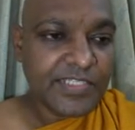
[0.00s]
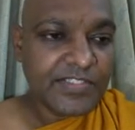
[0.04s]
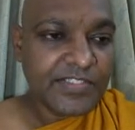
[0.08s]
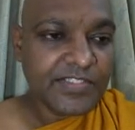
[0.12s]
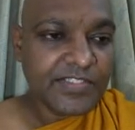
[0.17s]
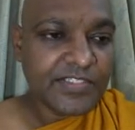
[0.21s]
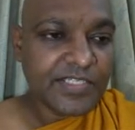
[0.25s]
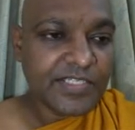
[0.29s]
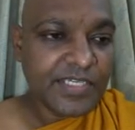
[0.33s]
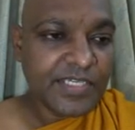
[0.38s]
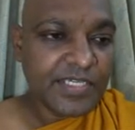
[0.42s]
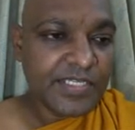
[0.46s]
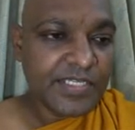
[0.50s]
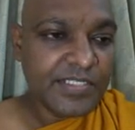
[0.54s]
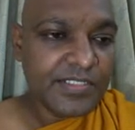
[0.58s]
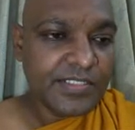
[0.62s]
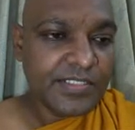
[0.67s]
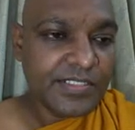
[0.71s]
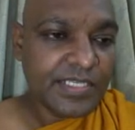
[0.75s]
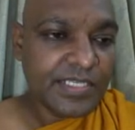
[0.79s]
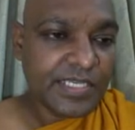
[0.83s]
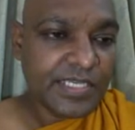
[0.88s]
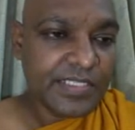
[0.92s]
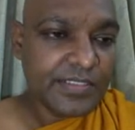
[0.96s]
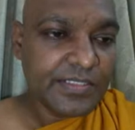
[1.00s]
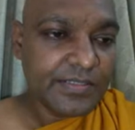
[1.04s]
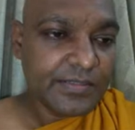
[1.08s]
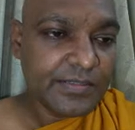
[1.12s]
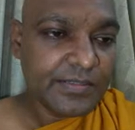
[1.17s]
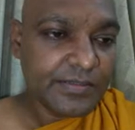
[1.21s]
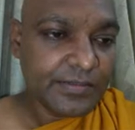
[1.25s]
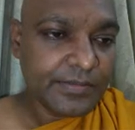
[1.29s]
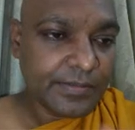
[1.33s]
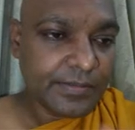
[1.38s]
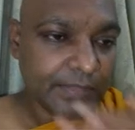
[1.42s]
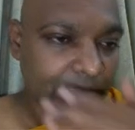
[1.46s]
and
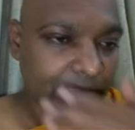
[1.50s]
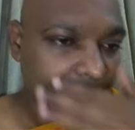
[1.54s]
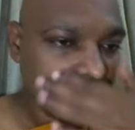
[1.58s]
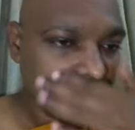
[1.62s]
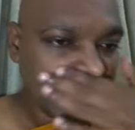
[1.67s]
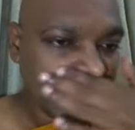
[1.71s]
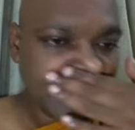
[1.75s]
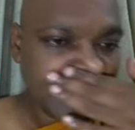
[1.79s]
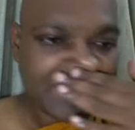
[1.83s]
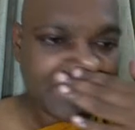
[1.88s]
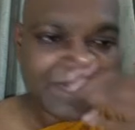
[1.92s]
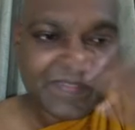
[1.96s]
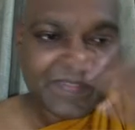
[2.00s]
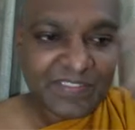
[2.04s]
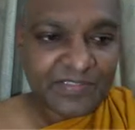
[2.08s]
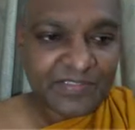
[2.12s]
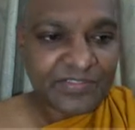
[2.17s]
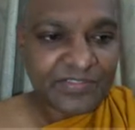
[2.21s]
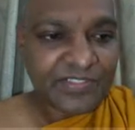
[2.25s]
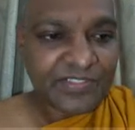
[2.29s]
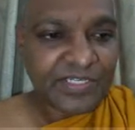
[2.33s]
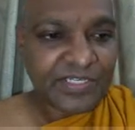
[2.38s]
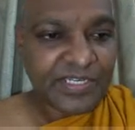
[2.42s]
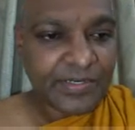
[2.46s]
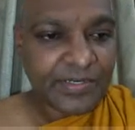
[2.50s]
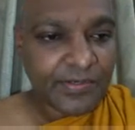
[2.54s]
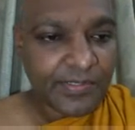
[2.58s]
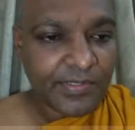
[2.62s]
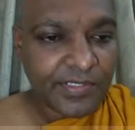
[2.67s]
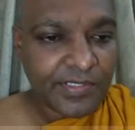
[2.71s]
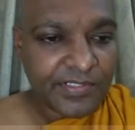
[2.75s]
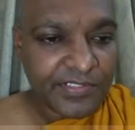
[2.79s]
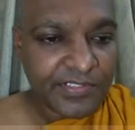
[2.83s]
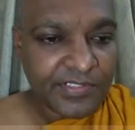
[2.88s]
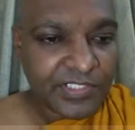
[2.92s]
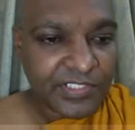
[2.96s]
then the
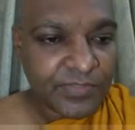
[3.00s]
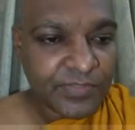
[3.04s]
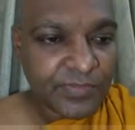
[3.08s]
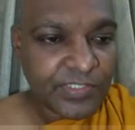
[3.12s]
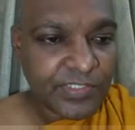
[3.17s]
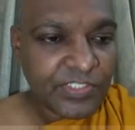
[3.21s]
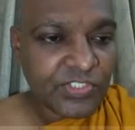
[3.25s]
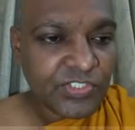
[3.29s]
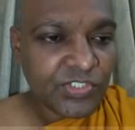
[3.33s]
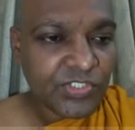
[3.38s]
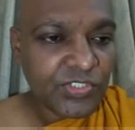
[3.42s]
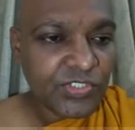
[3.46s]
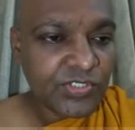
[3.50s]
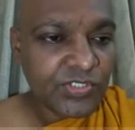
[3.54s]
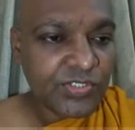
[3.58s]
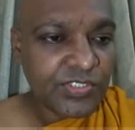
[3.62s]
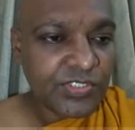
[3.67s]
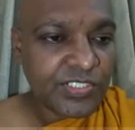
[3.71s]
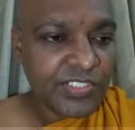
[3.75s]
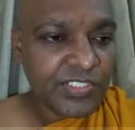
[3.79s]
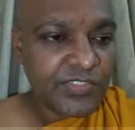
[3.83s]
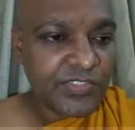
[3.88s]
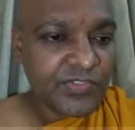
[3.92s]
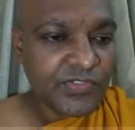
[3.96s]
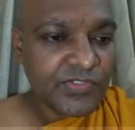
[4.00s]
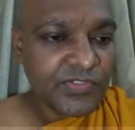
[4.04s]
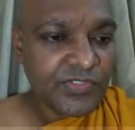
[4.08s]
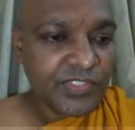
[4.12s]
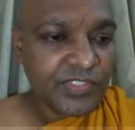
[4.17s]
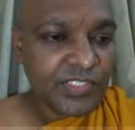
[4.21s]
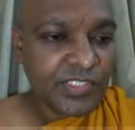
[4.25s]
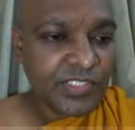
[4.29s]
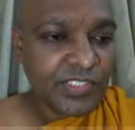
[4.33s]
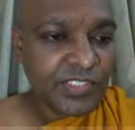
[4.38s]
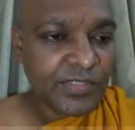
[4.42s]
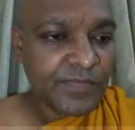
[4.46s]
Arahant equation is
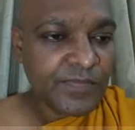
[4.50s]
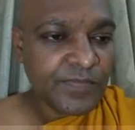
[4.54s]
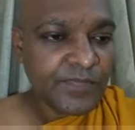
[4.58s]
the